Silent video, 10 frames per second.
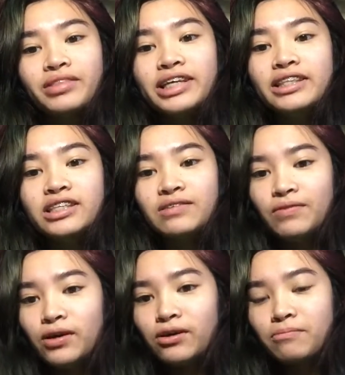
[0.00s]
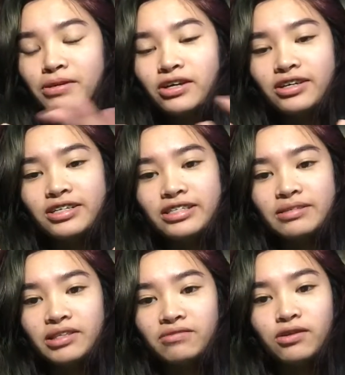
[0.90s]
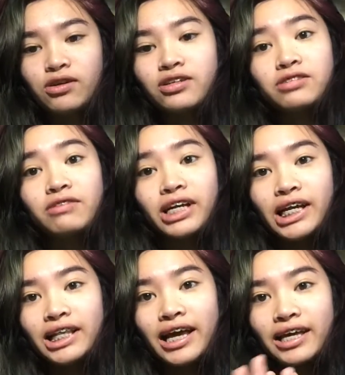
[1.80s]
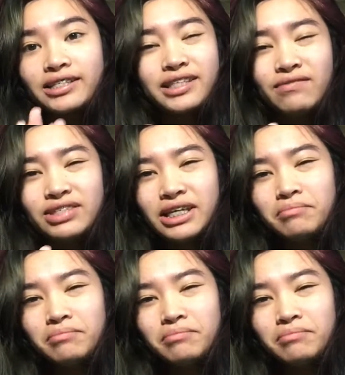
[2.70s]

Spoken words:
in this vlog because the vlog is already like 17